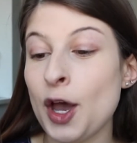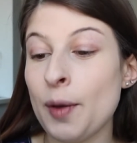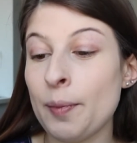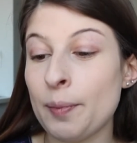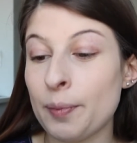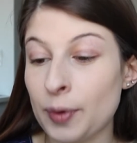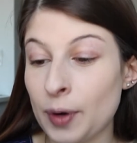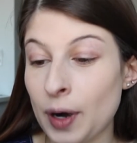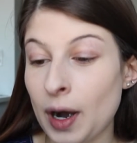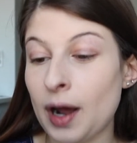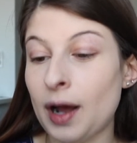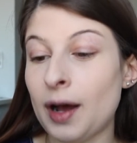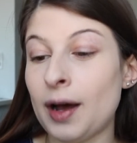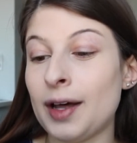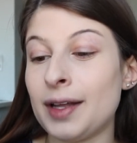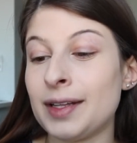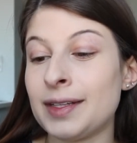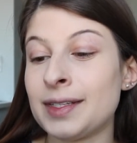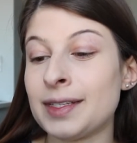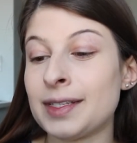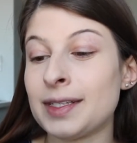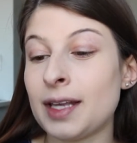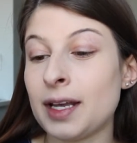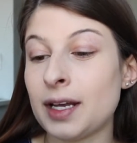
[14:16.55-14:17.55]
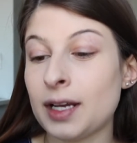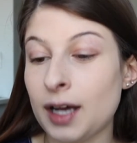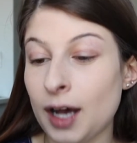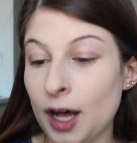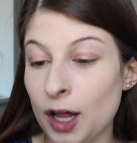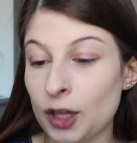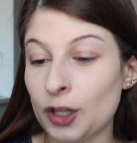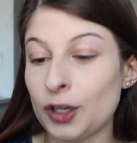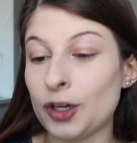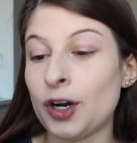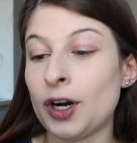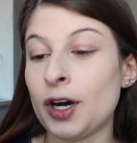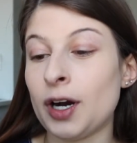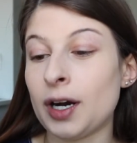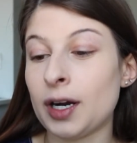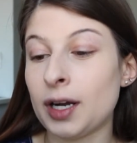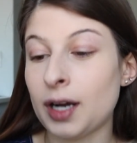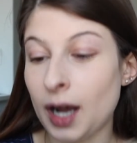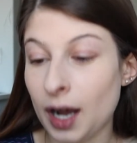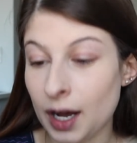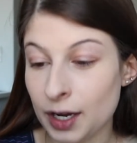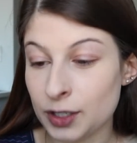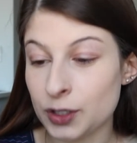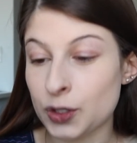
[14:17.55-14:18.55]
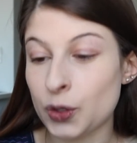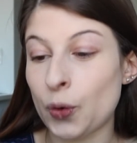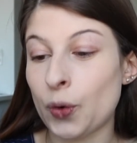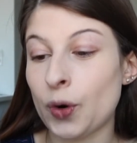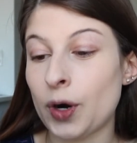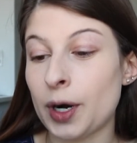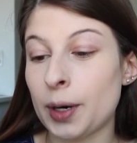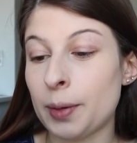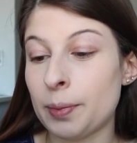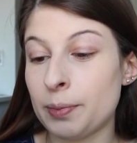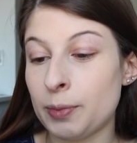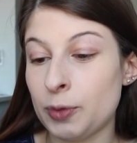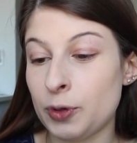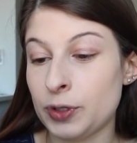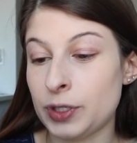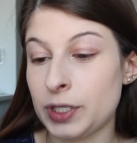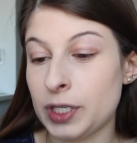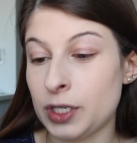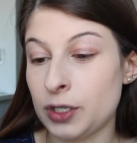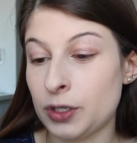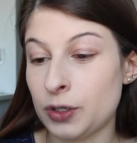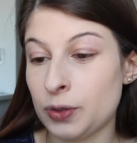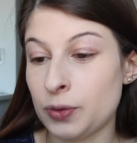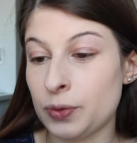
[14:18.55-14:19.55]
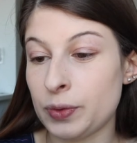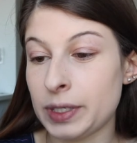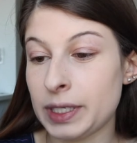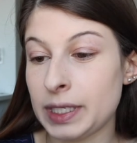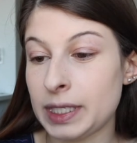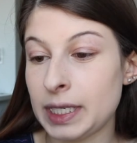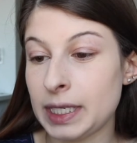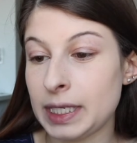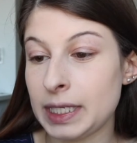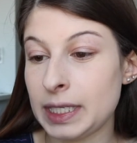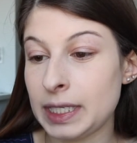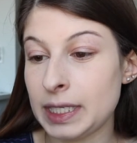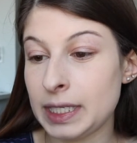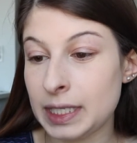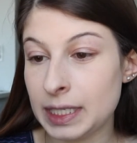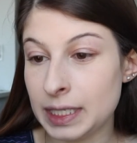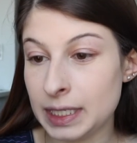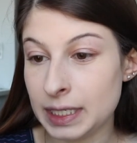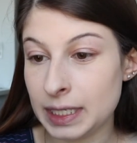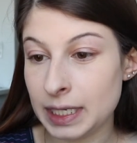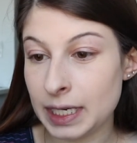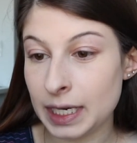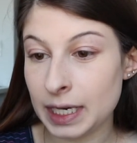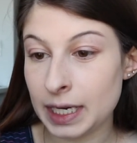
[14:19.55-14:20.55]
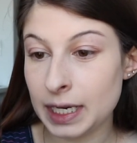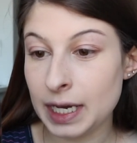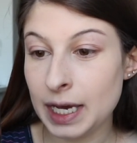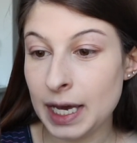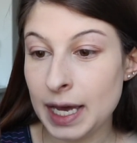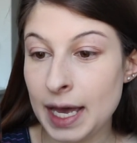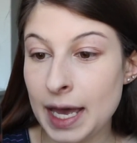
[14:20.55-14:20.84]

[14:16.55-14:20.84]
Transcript: Bronze Color Contour Multi-Use Stick.